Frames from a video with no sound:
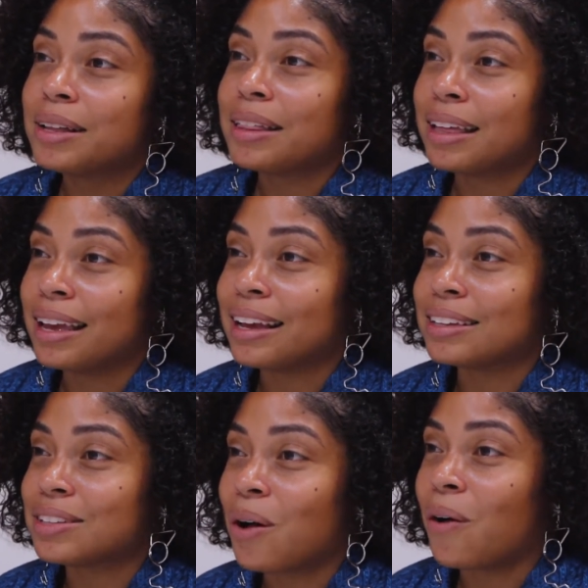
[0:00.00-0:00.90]

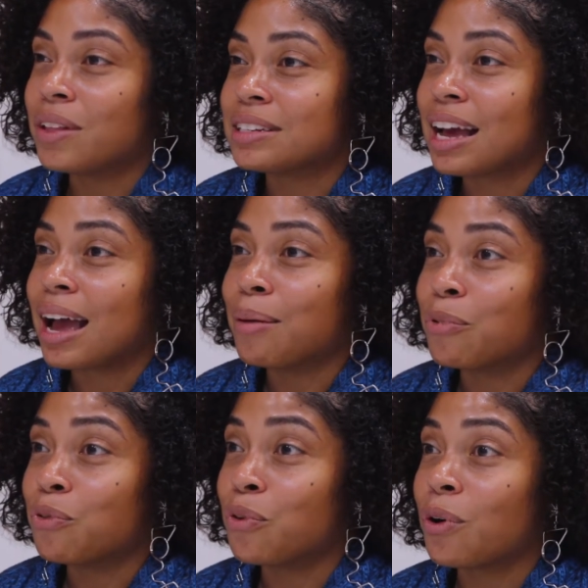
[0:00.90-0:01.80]
things all the time
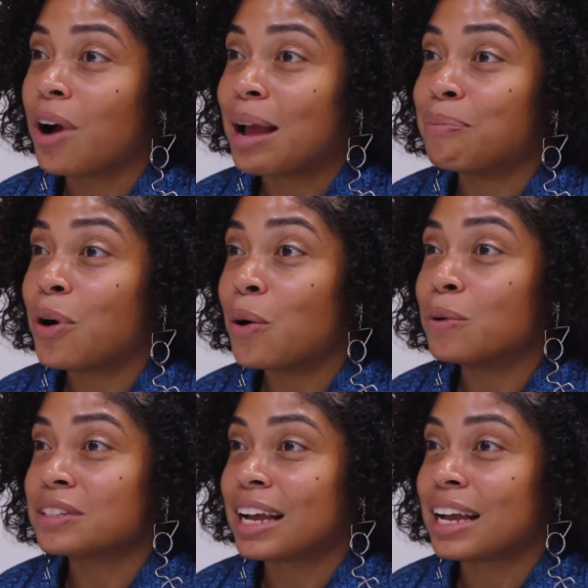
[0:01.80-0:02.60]
before I post.